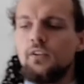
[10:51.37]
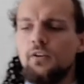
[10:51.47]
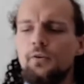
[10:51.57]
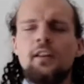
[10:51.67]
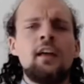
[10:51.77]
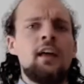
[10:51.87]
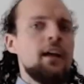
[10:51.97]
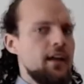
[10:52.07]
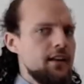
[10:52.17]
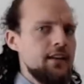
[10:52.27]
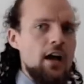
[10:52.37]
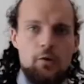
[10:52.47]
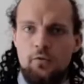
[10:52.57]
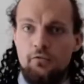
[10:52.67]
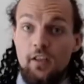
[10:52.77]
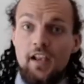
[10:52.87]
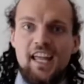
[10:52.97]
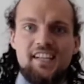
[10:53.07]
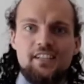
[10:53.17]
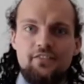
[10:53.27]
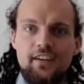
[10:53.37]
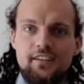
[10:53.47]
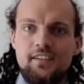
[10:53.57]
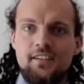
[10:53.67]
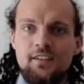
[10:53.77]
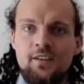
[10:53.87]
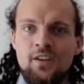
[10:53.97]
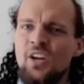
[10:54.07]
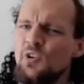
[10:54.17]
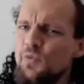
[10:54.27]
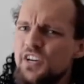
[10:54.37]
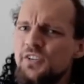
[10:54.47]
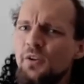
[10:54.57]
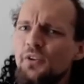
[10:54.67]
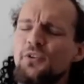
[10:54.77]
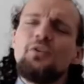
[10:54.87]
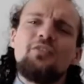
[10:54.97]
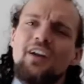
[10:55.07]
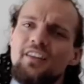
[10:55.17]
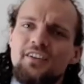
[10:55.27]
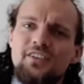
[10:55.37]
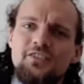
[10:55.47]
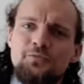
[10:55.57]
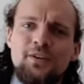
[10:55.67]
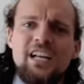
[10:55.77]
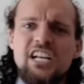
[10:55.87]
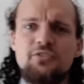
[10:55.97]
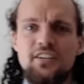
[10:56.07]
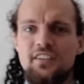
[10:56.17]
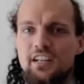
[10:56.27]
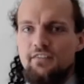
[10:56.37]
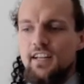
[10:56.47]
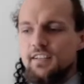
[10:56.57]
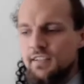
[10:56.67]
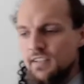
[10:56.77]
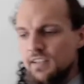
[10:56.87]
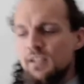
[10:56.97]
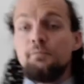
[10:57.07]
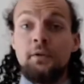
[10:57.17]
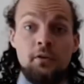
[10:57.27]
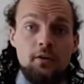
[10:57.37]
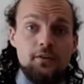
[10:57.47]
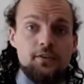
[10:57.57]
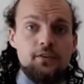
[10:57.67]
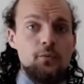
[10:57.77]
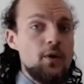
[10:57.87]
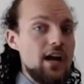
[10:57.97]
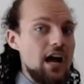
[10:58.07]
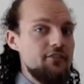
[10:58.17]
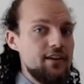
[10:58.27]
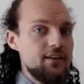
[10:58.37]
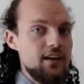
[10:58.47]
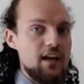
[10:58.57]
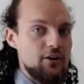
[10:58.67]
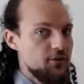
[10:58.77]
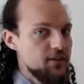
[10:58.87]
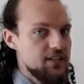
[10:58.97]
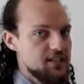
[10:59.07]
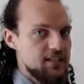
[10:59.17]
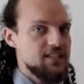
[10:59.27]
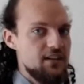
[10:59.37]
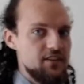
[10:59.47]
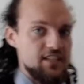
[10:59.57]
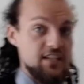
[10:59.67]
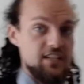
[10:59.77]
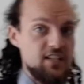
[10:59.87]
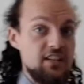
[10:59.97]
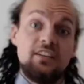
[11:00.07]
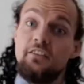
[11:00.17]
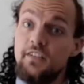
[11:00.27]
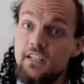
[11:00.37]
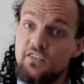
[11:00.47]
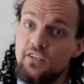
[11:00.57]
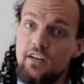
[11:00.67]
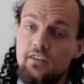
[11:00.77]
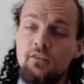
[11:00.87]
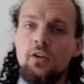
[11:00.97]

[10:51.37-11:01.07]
Good. Now for the last event, which is also a rather super interesting event, because we have here accuracies in the 70s instead of 60s